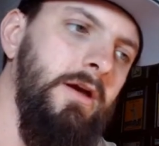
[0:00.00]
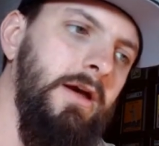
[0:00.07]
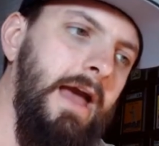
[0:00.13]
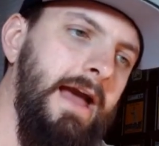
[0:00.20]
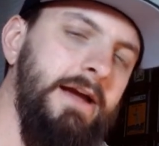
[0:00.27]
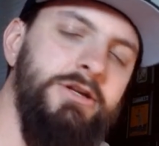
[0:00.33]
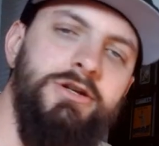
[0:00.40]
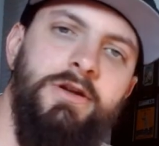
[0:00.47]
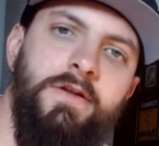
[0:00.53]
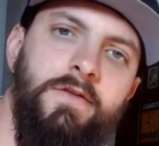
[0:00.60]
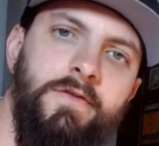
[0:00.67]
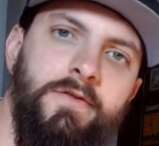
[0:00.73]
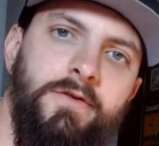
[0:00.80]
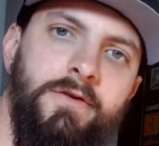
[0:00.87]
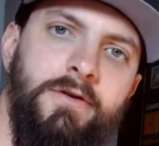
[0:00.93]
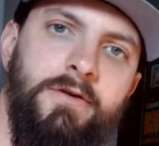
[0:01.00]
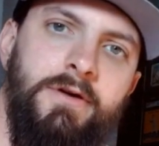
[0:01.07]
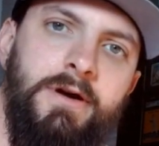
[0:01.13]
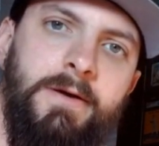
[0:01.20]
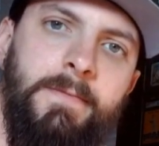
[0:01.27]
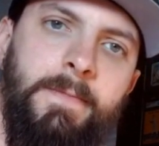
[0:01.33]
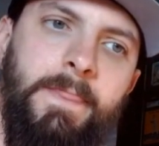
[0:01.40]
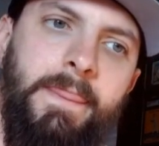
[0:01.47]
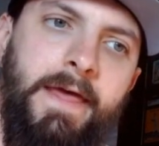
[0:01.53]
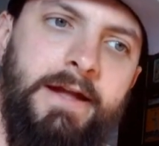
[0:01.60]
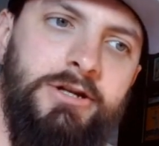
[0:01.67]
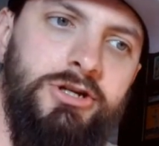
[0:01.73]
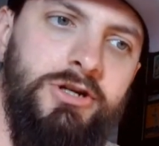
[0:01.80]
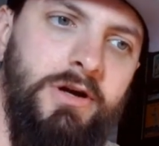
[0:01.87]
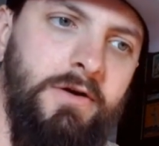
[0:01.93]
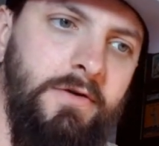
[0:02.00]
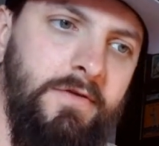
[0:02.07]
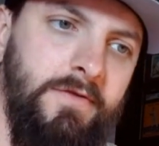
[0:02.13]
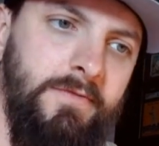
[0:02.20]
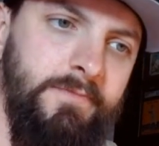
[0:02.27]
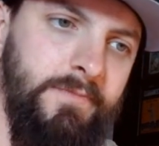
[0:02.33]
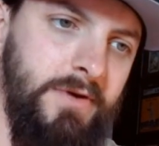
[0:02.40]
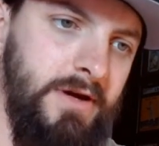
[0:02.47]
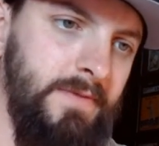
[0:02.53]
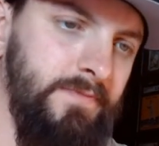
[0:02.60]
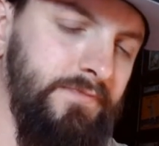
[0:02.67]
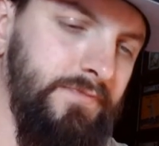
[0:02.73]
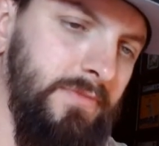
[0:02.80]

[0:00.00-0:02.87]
actions or at shows, but